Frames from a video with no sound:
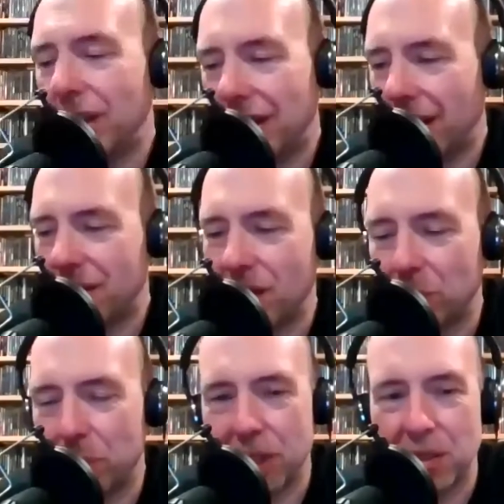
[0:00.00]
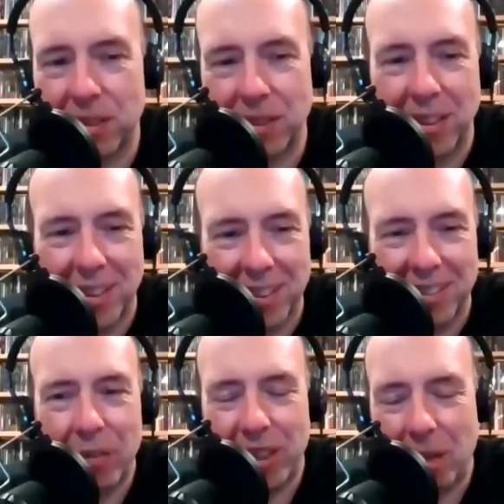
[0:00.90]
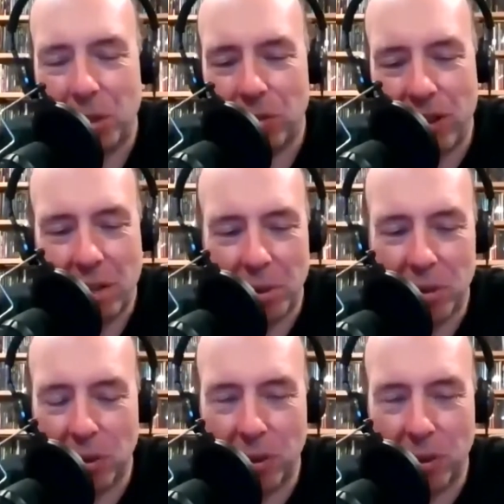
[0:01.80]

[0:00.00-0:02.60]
a lot of stuff because every time you're on episode.